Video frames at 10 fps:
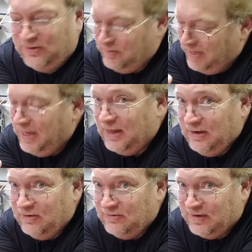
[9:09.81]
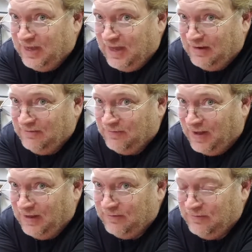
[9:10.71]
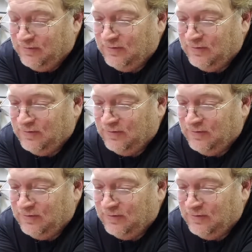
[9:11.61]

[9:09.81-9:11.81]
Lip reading: You can use a Cat 5